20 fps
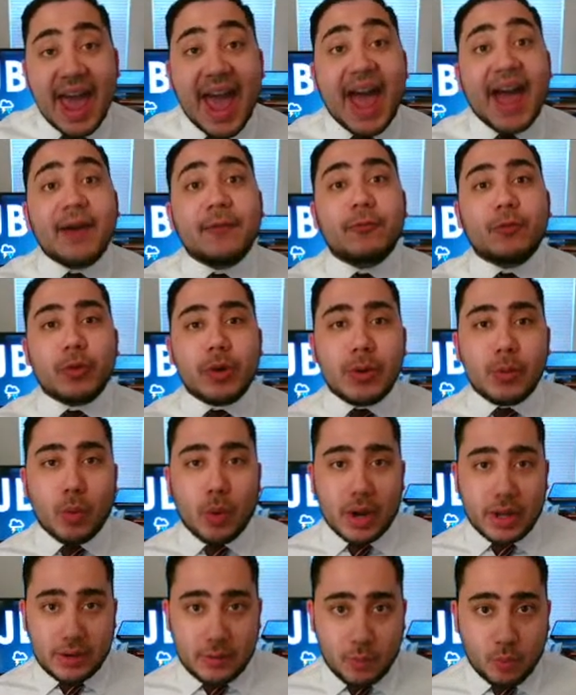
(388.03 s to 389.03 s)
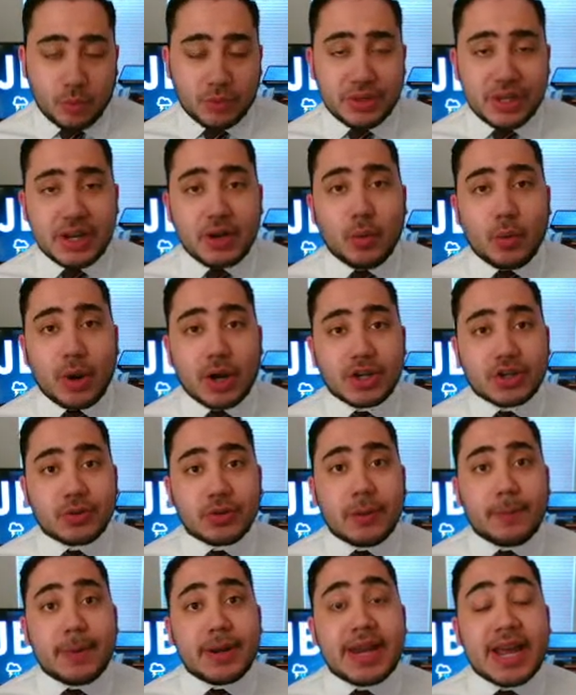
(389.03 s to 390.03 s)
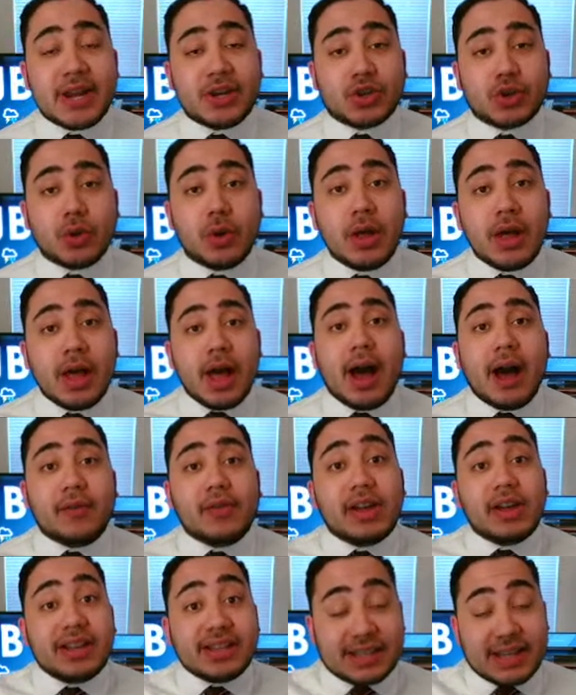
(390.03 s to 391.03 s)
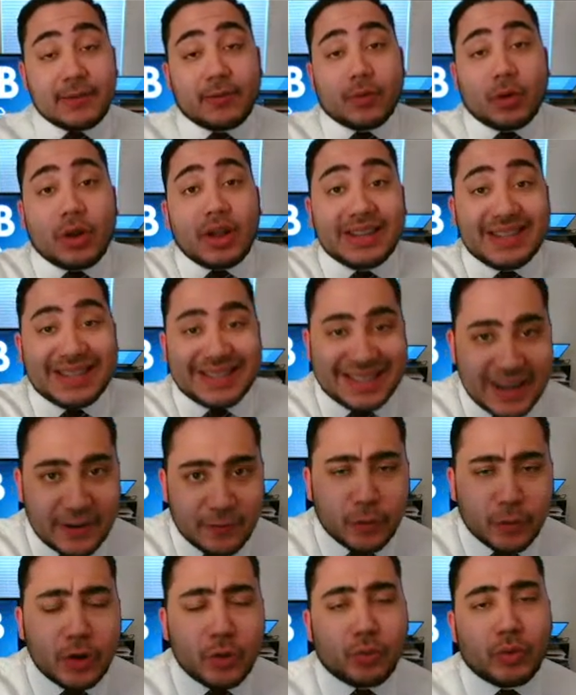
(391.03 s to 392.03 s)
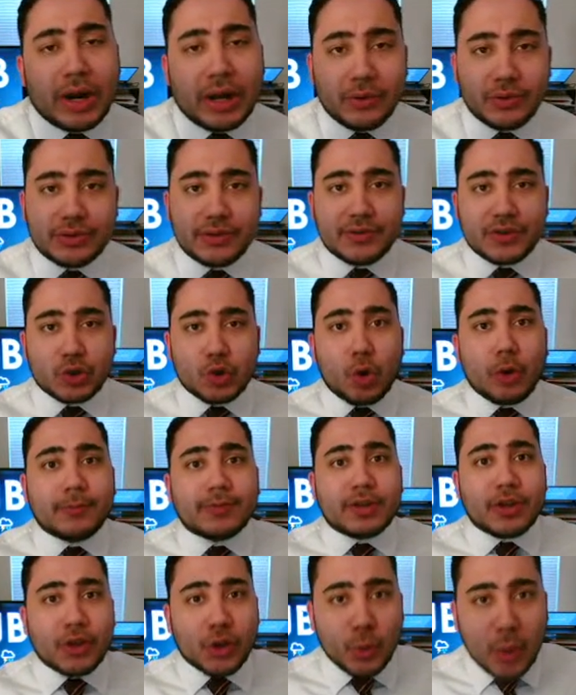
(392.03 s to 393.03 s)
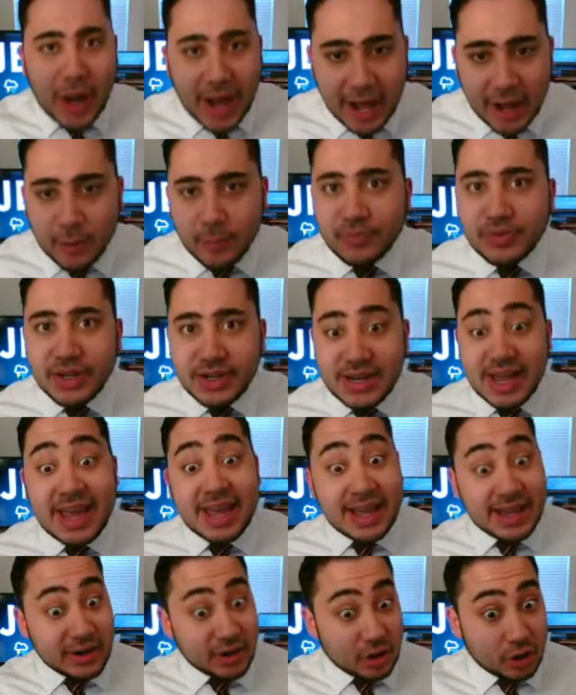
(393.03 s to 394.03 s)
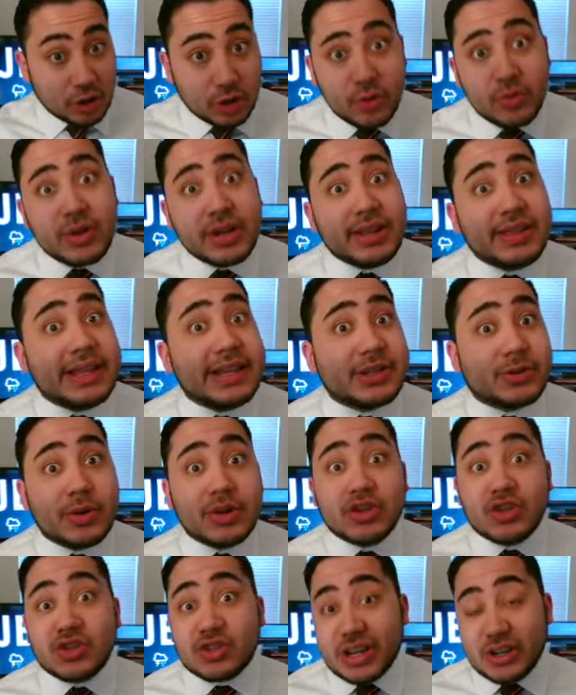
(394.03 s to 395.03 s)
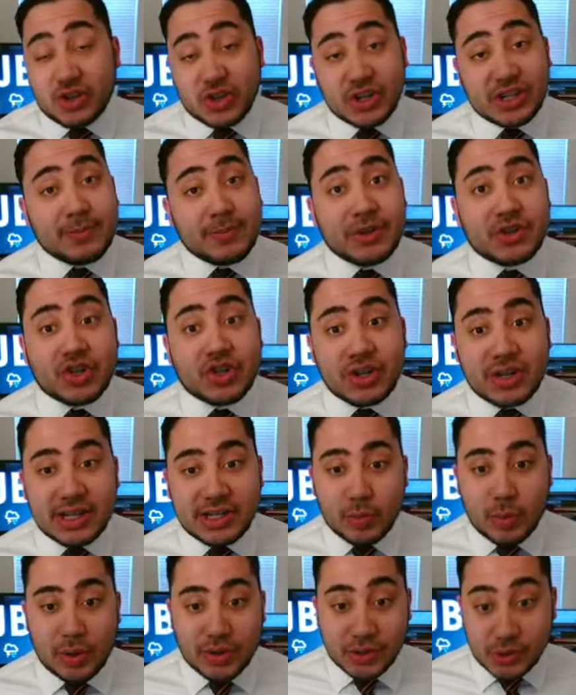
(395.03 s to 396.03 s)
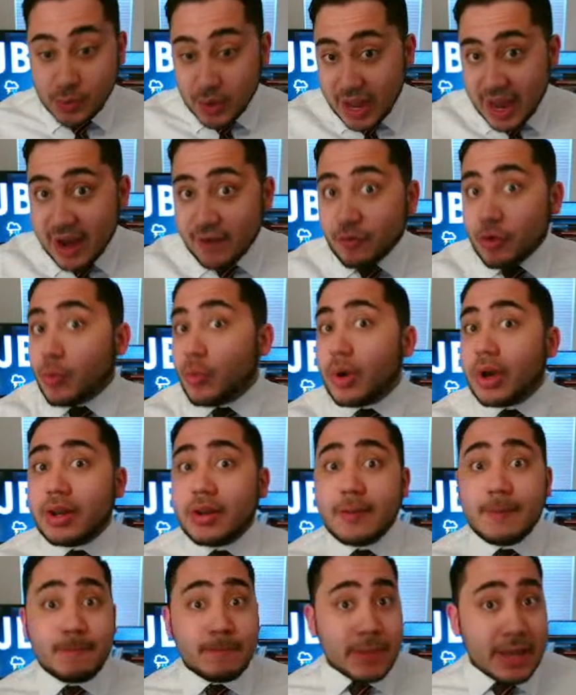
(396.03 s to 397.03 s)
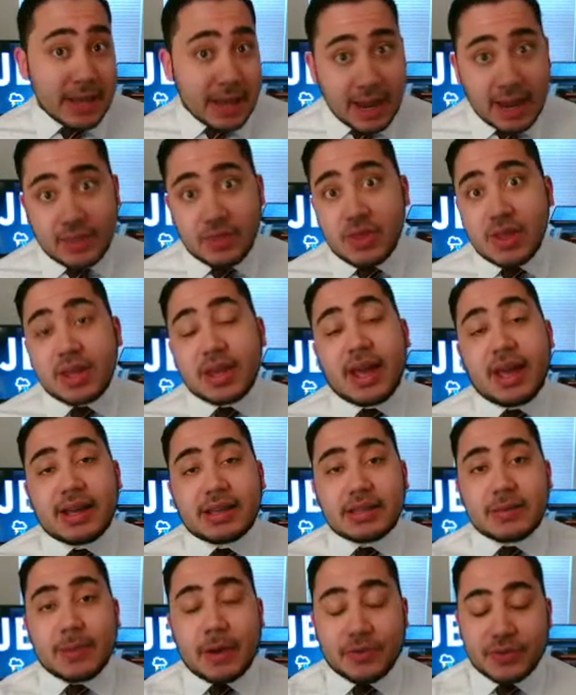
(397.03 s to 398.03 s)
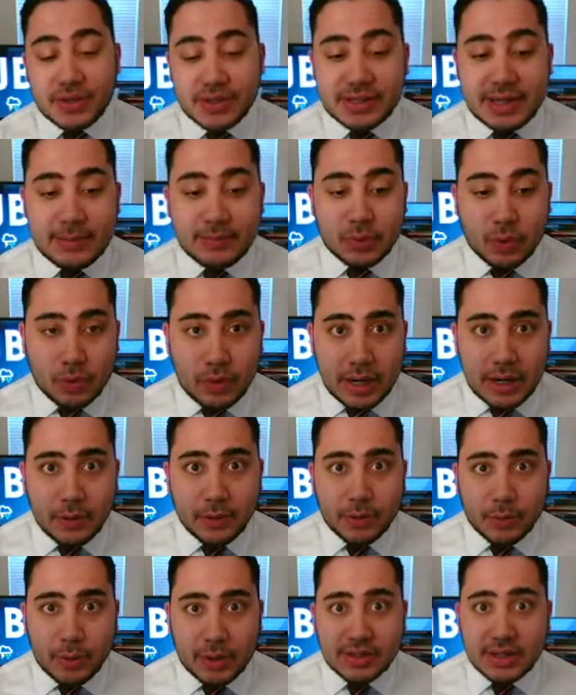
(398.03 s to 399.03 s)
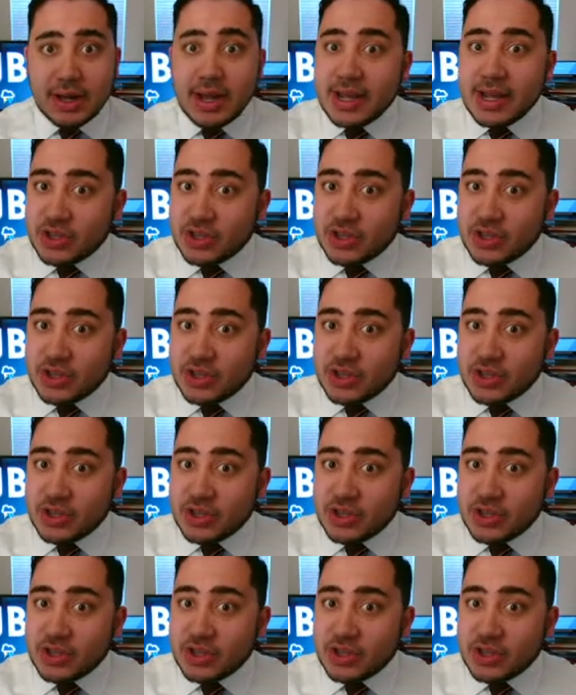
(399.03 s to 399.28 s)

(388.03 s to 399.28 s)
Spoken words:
Everyone will need to watch for the potential of several different rounds of storms throughout the day, including these regions I just mentioned as well. So everyone, I think, has about the same tornado threat today.